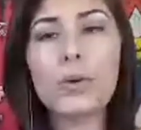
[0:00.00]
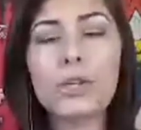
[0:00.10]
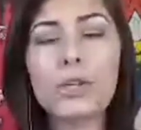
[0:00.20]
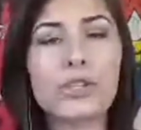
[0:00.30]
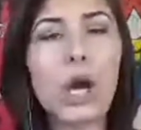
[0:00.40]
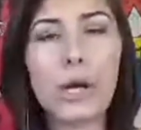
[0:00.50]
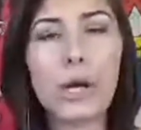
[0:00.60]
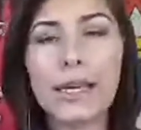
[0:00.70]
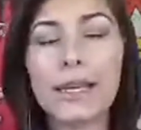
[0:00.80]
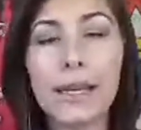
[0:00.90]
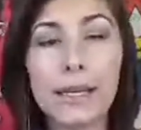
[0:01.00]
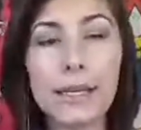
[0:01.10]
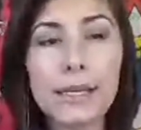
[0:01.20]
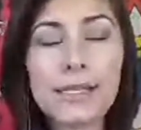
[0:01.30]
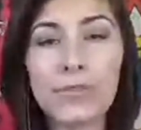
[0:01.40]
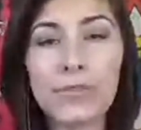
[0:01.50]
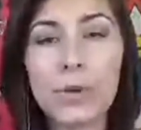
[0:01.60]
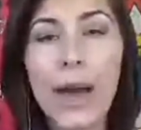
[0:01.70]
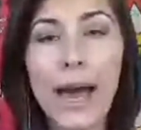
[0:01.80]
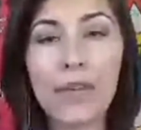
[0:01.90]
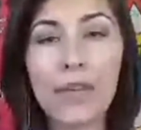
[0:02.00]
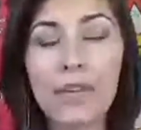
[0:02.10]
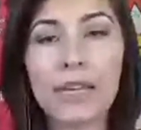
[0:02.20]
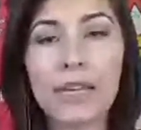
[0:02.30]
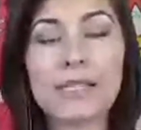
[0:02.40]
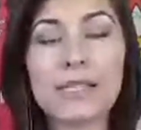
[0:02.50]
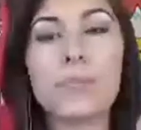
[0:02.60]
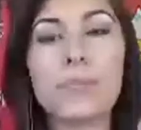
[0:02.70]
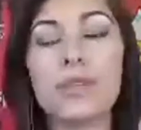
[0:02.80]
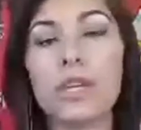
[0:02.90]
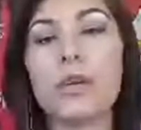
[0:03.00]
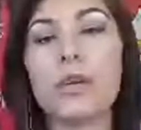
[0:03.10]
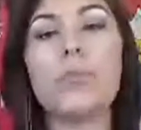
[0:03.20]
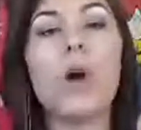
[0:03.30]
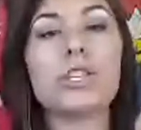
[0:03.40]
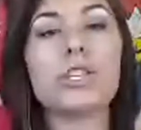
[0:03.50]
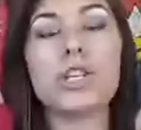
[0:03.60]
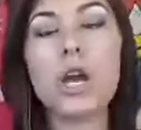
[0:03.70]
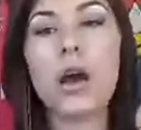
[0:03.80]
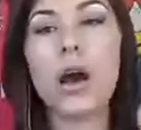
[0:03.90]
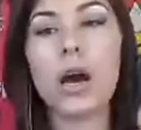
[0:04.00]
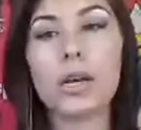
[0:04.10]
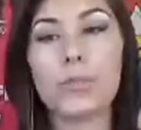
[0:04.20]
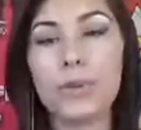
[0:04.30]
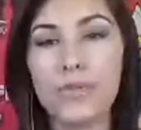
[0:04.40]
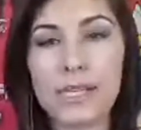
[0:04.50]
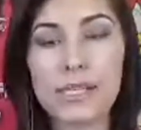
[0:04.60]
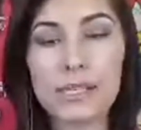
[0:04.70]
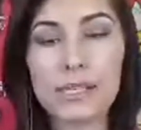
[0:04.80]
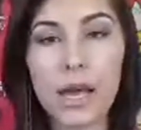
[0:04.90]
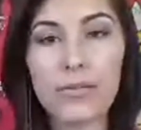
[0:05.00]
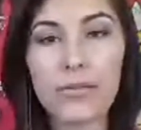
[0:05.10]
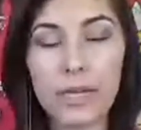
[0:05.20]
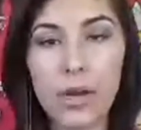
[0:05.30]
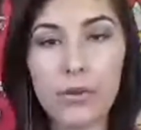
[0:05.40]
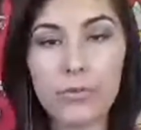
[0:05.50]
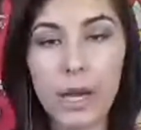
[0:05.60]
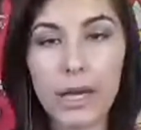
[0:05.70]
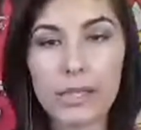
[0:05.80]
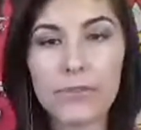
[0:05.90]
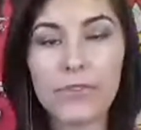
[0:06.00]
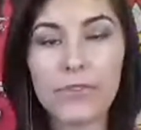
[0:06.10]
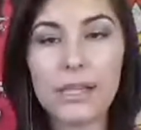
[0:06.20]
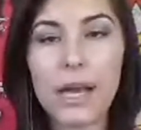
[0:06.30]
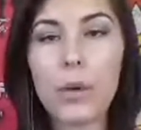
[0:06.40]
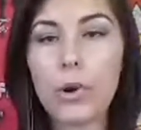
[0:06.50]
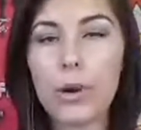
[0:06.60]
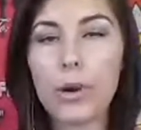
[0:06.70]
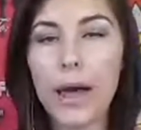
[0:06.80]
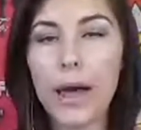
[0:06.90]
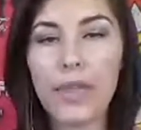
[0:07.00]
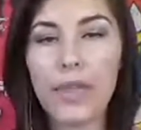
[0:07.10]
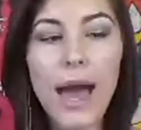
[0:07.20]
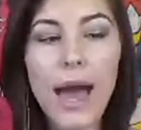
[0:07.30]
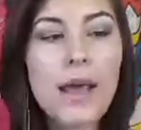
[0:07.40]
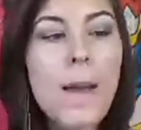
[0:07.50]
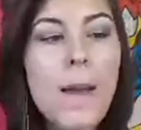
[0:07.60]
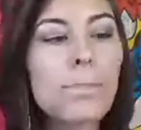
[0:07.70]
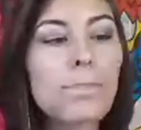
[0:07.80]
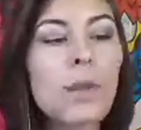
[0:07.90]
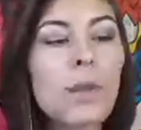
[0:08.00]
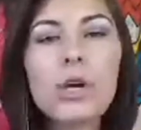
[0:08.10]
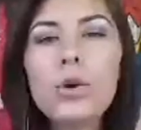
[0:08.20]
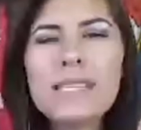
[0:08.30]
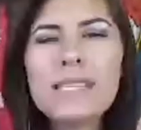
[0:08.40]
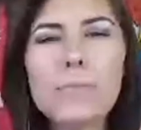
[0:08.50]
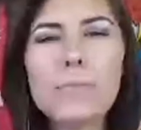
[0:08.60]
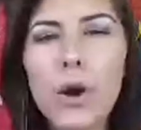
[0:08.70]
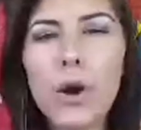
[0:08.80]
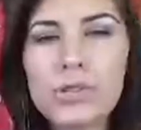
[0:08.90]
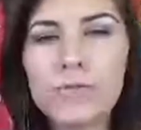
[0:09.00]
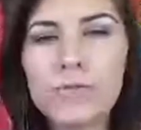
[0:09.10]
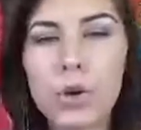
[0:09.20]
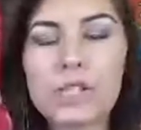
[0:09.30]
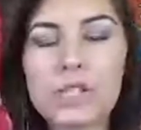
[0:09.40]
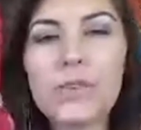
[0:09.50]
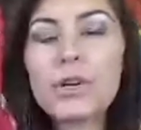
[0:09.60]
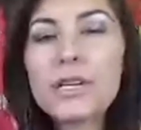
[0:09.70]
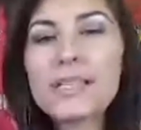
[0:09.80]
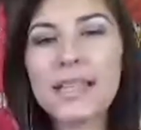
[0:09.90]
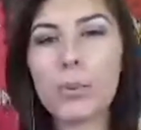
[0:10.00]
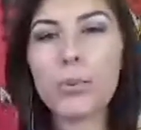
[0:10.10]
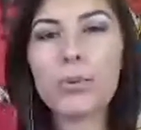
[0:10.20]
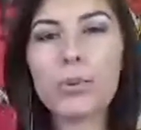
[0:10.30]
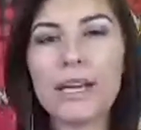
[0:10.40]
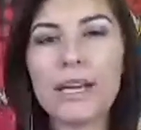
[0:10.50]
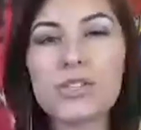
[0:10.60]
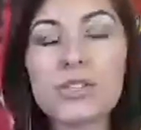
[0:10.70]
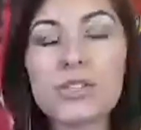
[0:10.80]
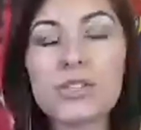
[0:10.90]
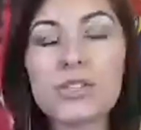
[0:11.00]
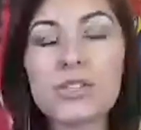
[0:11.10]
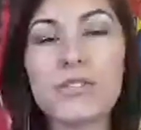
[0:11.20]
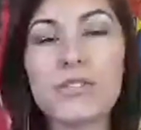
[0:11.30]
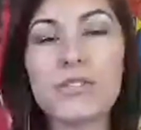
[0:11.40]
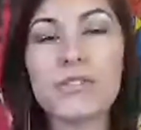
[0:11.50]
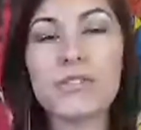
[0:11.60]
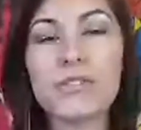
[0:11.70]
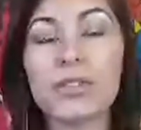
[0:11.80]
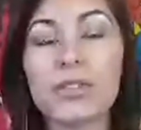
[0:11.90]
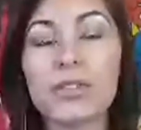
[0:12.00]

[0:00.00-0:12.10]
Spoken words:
who your target is. If you haven't, that is something that you can watch on a previous video of mine to find out more about that. But who is this post for? So for example, with Nice Girls Finish Last,